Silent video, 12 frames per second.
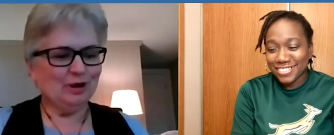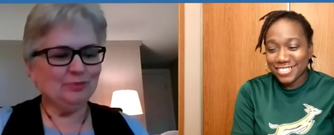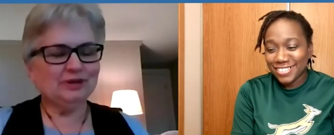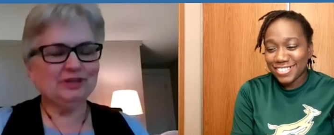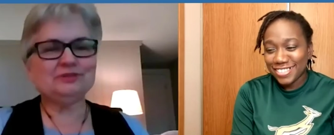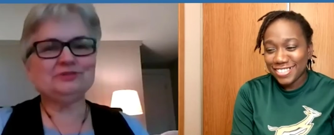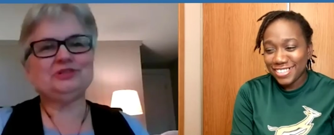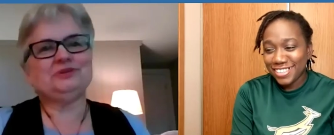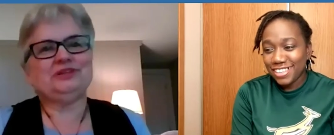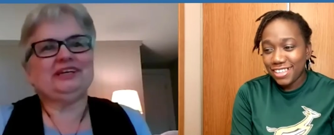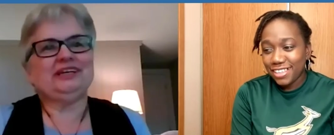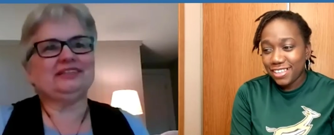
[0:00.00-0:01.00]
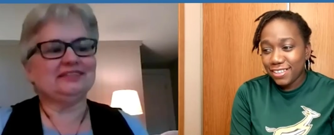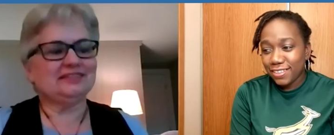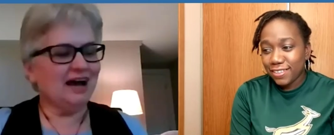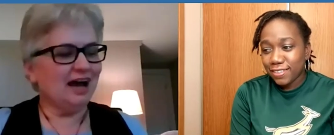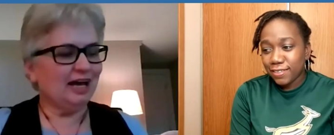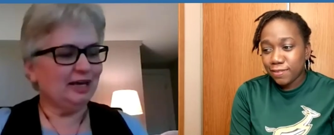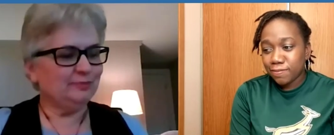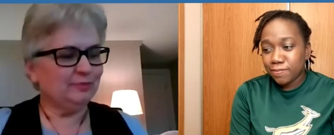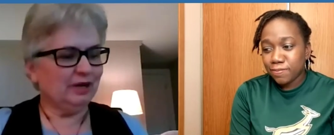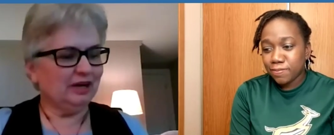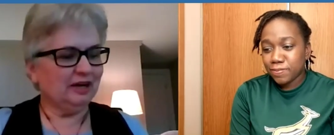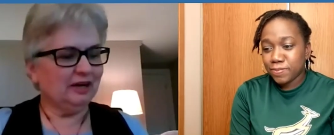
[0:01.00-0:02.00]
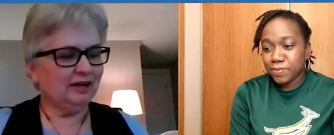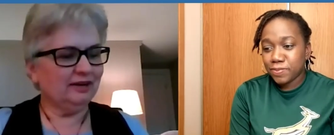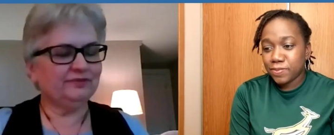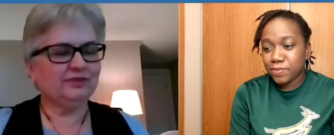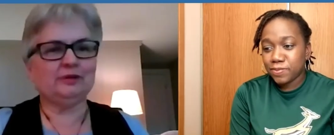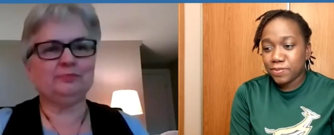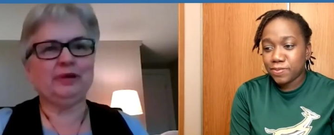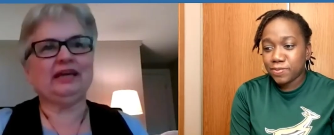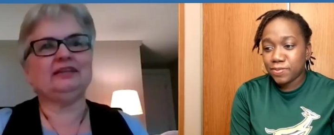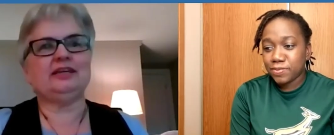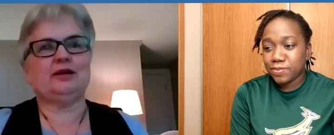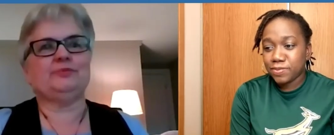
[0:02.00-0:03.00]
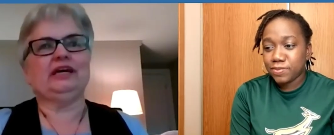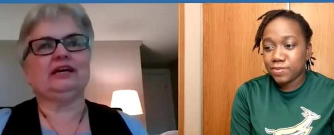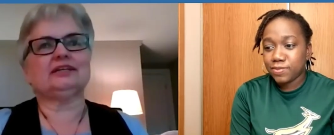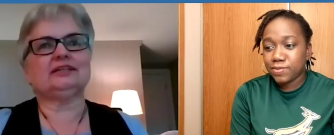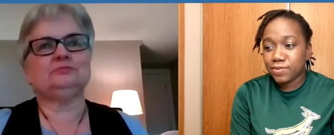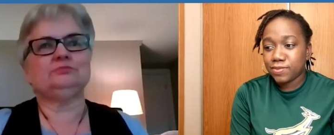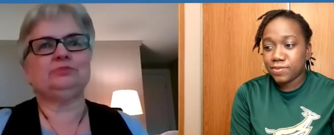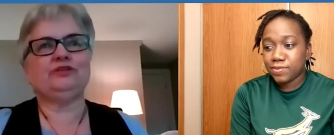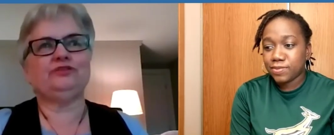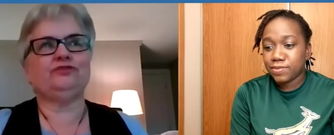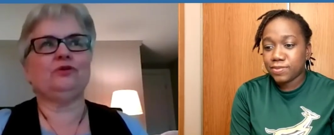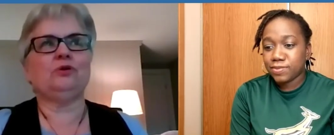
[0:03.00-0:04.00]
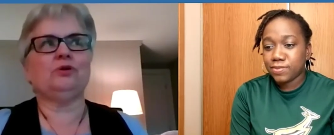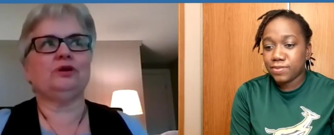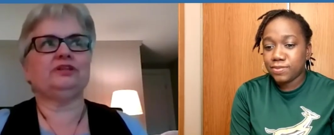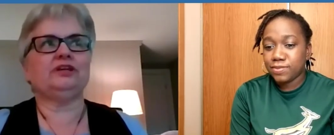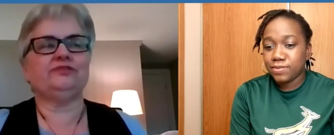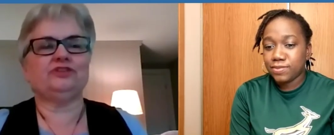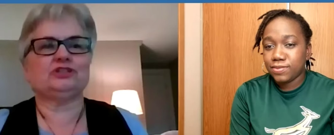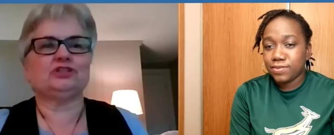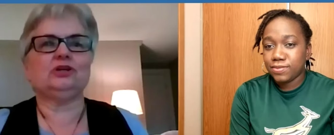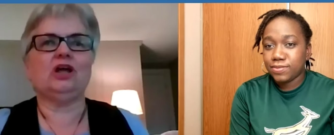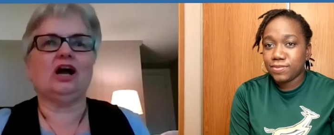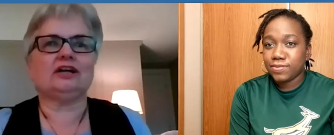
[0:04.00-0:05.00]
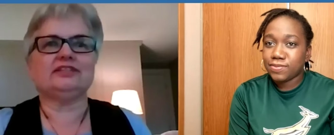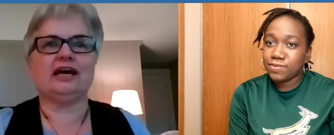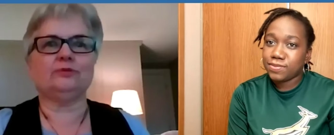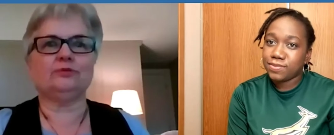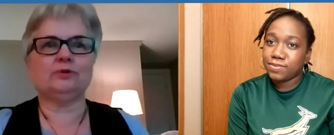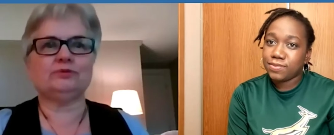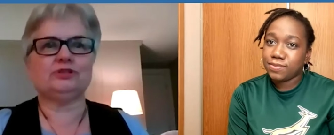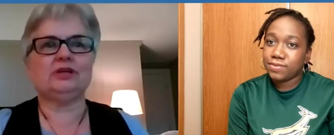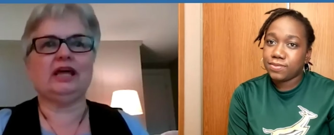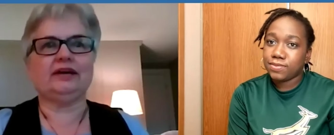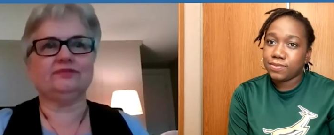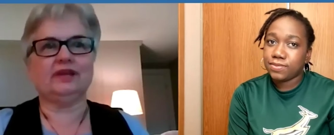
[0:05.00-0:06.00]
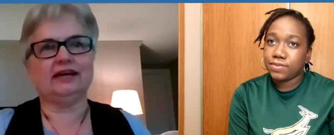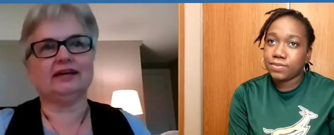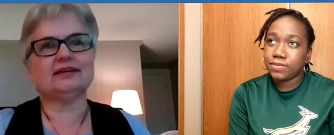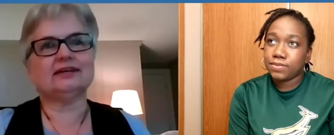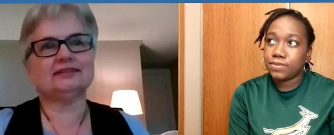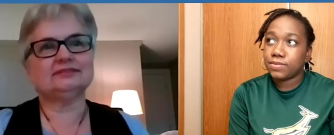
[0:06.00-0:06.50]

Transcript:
Speaker 1: what were you doing at the time of the pandemic before the official lockdown? What was your life like?